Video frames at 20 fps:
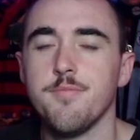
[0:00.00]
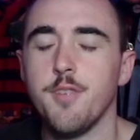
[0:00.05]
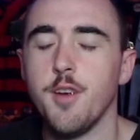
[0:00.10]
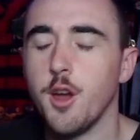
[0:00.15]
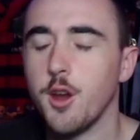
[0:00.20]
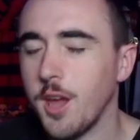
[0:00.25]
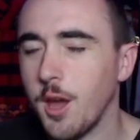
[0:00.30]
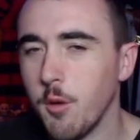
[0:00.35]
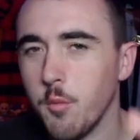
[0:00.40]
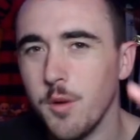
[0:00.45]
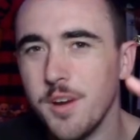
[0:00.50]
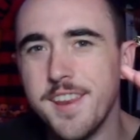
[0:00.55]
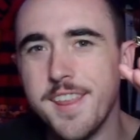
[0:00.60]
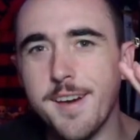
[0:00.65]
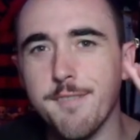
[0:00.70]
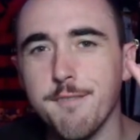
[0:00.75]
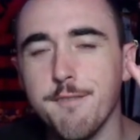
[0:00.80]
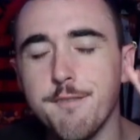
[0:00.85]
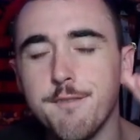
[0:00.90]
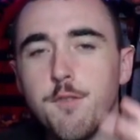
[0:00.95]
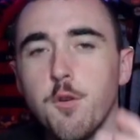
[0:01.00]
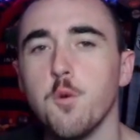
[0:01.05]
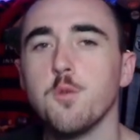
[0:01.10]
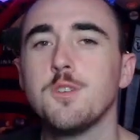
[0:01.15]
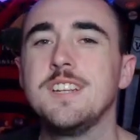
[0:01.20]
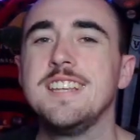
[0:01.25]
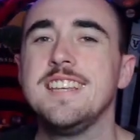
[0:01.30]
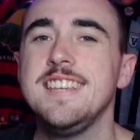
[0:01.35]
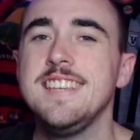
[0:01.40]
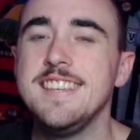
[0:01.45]
Okay, we're now
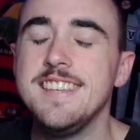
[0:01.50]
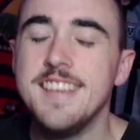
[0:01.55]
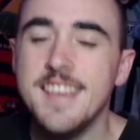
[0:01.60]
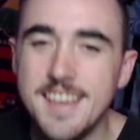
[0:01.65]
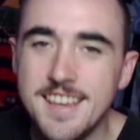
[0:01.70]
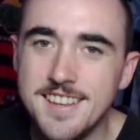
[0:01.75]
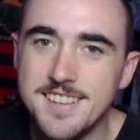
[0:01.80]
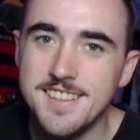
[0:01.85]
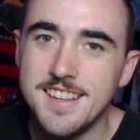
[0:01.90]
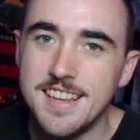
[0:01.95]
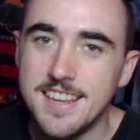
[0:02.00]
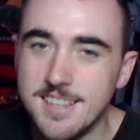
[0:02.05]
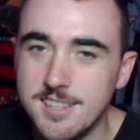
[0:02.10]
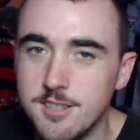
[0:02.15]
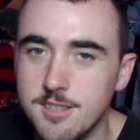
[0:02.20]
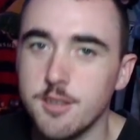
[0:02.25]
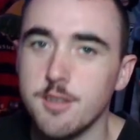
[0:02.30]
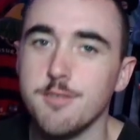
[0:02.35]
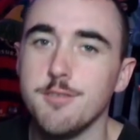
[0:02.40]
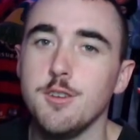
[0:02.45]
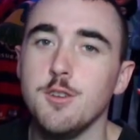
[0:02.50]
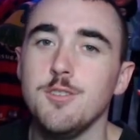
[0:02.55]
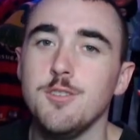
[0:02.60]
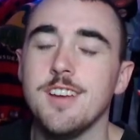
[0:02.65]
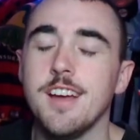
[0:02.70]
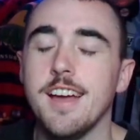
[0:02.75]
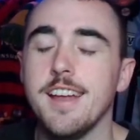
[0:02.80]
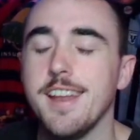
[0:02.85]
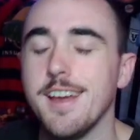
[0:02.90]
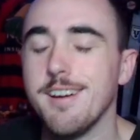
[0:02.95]
40 years into the
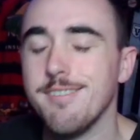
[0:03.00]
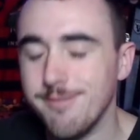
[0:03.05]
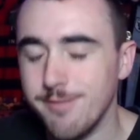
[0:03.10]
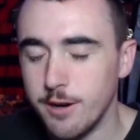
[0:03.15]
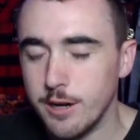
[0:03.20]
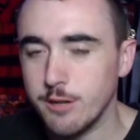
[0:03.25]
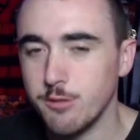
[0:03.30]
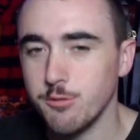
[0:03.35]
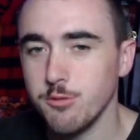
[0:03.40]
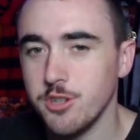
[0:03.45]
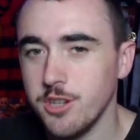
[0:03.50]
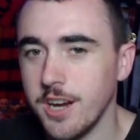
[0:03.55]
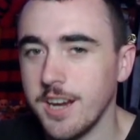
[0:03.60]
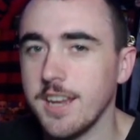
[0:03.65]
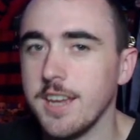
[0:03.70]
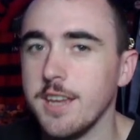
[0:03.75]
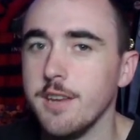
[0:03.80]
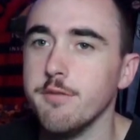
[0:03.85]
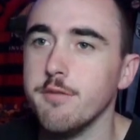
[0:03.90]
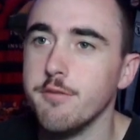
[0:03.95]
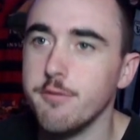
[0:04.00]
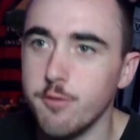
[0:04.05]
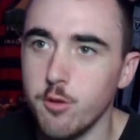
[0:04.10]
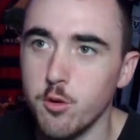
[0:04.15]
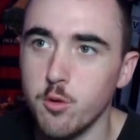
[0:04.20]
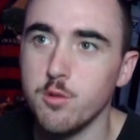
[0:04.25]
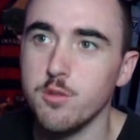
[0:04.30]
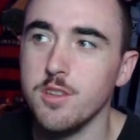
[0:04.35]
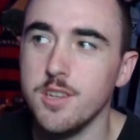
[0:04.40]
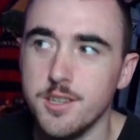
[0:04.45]
future, and our final check-in
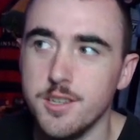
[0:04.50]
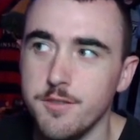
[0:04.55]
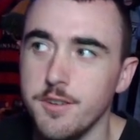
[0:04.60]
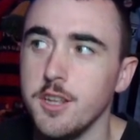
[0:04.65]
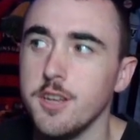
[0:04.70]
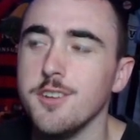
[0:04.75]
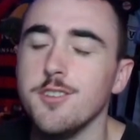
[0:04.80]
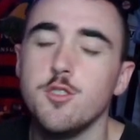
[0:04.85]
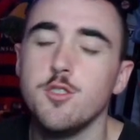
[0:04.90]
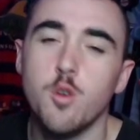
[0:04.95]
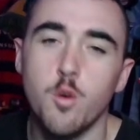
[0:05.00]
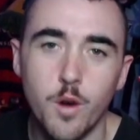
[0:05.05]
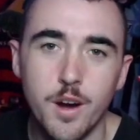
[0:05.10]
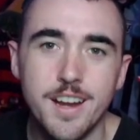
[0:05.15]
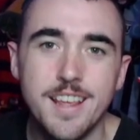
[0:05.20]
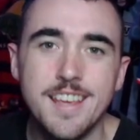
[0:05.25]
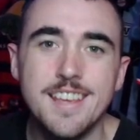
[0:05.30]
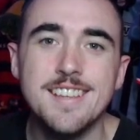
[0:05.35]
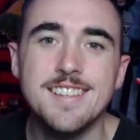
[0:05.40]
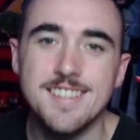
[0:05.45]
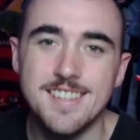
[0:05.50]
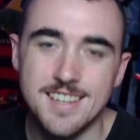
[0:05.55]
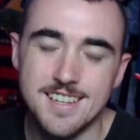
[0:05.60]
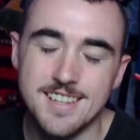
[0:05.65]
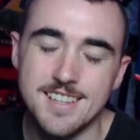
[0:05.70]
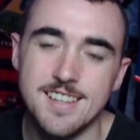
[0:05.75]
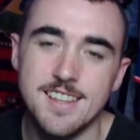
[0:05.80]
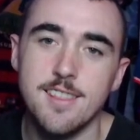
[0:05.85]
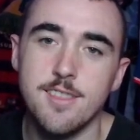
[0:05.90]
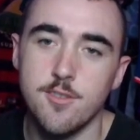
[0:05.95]
for this video,
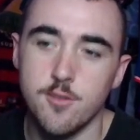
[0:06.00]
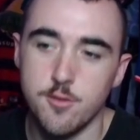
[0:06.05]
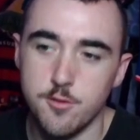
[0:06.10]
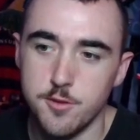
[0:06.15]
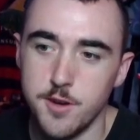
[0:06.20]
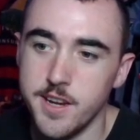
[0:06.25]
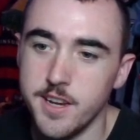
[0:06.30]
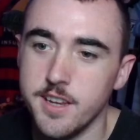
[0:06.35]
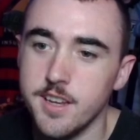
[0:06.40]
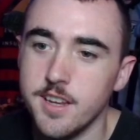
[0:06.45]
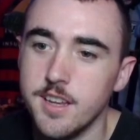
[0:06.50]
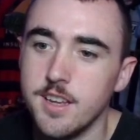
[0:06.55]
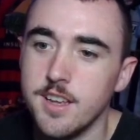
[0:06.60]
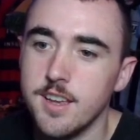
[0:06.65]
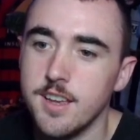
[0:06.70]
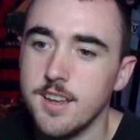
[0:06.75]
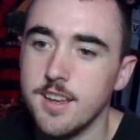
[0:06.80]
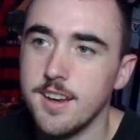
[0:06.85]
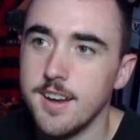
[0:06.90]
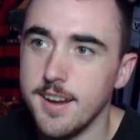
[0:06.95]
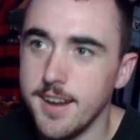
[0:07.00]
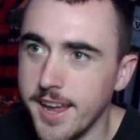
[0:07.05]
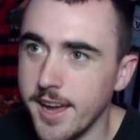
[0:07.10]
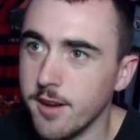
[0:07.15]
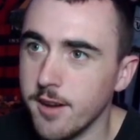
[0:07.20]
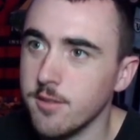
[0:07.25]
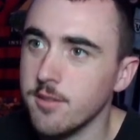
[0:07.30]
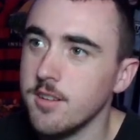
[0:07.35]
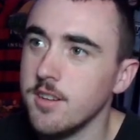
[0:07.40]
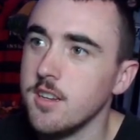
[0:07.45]
2063.
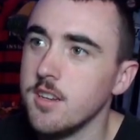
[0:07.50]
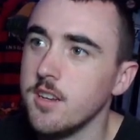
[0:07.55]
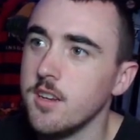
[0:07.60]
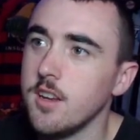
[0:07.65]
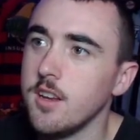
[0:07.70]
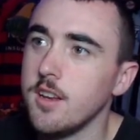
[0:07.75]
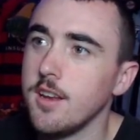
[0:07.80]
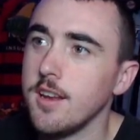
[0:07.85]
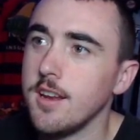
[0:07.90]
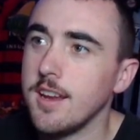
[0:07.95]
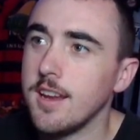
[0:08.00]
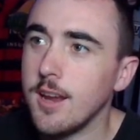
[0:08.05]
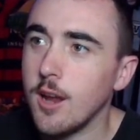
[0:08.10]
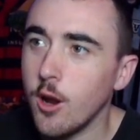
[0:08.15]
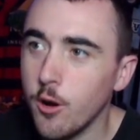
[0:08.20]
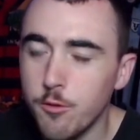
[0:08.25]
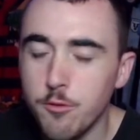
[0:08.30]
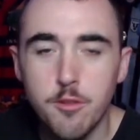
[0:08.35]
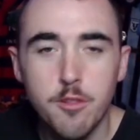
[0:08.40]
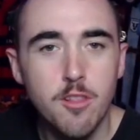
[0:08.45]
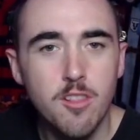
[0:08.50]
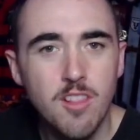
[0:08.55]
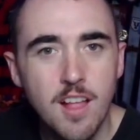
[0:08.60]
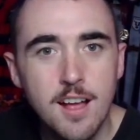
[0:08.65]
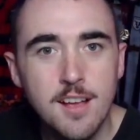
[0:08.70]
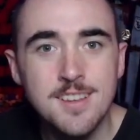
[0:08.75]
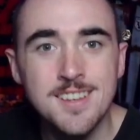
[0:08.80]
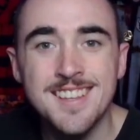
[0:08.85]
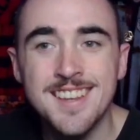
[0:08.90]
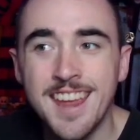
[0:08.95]
Now, over the
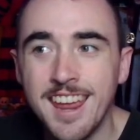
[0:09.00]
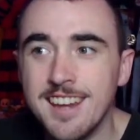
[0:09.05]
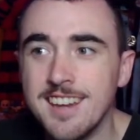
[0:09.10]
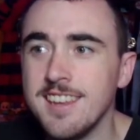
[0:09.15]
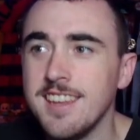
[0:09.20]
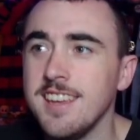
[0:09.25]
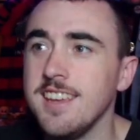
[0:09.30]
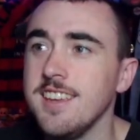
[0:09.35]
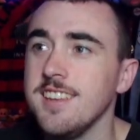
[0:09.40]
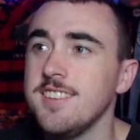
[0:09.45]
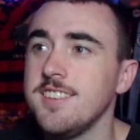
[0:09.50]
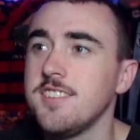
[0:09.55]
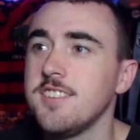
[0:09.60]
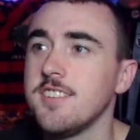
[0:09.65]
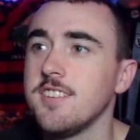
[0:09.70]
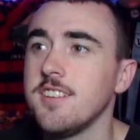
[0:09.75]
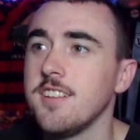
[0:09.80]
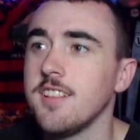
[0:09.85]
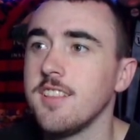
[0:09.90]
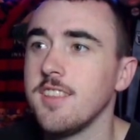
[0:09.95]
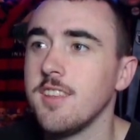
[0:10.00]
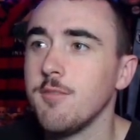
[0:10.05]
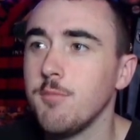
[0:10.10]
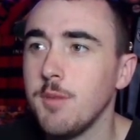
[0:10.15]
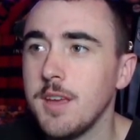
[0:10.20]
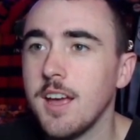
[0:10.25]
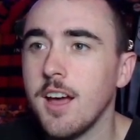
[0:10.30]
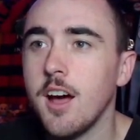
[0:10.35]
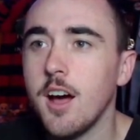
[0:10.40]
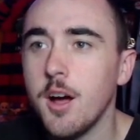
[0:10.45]
last 10 years, they've
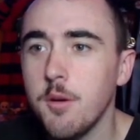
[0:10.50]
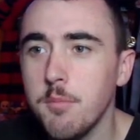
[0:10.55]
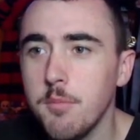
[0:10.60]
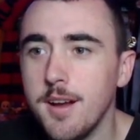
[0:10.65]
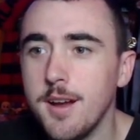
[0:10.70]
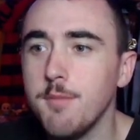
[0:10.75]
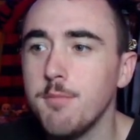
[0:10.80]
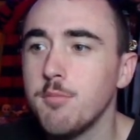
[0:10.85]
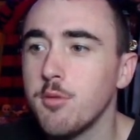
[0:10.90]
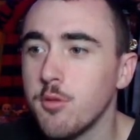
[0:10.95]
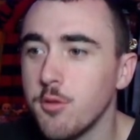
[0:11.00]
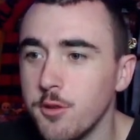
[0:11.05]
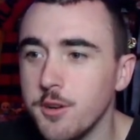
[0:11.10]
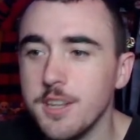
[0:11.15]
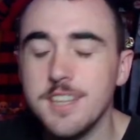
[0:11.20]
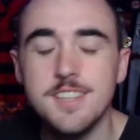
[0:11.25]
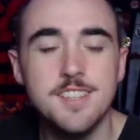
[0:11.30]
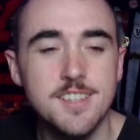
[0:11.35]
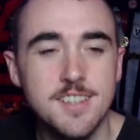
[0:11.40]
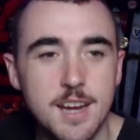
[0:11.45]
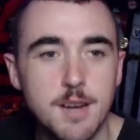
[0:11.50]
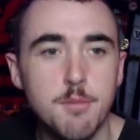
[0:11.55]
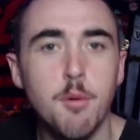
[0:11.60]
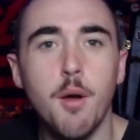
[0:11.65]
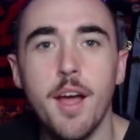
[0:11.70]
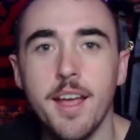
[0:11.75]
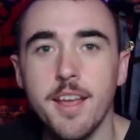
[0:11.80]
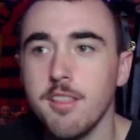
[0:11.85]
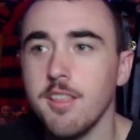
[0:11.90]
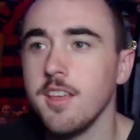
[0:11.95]
become a pretty stable
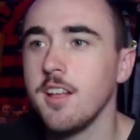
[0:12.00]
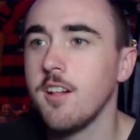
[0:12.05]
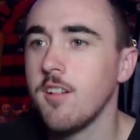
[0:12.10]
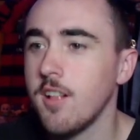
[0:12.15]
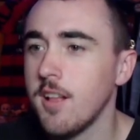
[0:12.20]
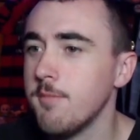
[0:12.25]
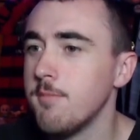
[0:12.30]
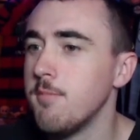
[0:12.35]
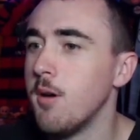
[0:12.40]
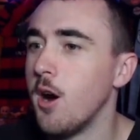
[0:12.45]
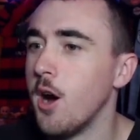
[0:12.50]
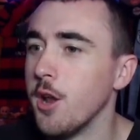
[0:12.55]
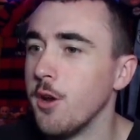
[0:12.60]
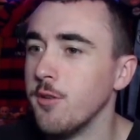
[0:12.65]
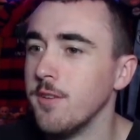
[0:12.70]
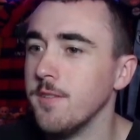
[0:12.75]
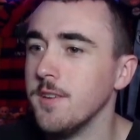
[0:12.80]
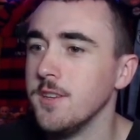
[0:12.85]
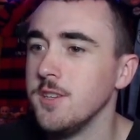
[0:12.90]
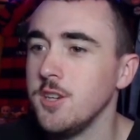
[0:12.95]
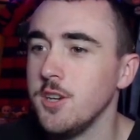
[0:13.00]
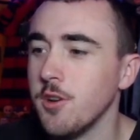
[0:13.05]
A-League club, Pine Rivers,